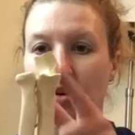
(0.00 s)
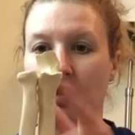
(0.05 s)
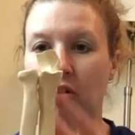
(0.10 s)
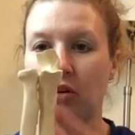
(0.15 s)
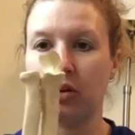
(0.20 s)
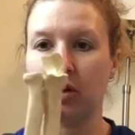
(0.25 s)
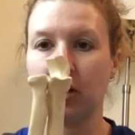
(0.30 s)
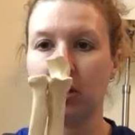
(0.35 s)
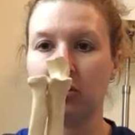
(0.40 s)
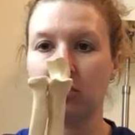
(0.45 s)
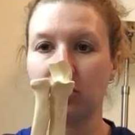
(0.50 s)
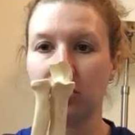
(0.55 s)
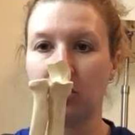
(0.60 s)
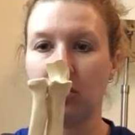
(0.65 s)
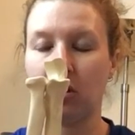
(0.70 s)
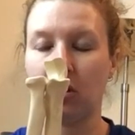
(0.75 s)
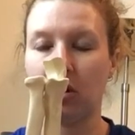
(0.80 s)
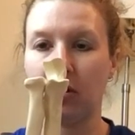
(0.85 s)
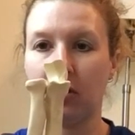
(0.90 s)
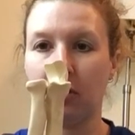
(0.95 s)
Ulna goes
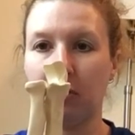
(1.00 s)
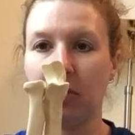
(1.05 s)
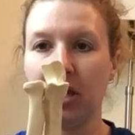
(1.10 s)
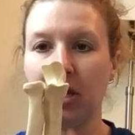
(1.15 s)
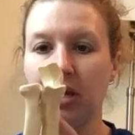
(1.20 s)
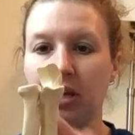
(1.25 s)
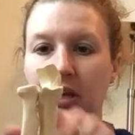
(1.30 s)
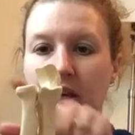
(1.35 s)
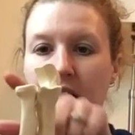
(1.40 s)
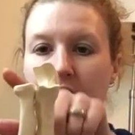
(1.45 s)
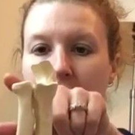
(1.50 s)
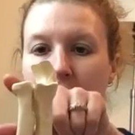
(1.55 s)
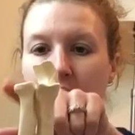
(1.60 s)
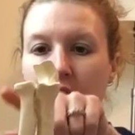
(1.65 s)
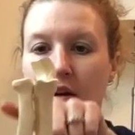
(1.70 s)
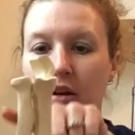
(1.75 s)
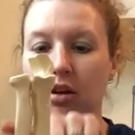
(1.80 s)
along the pinky,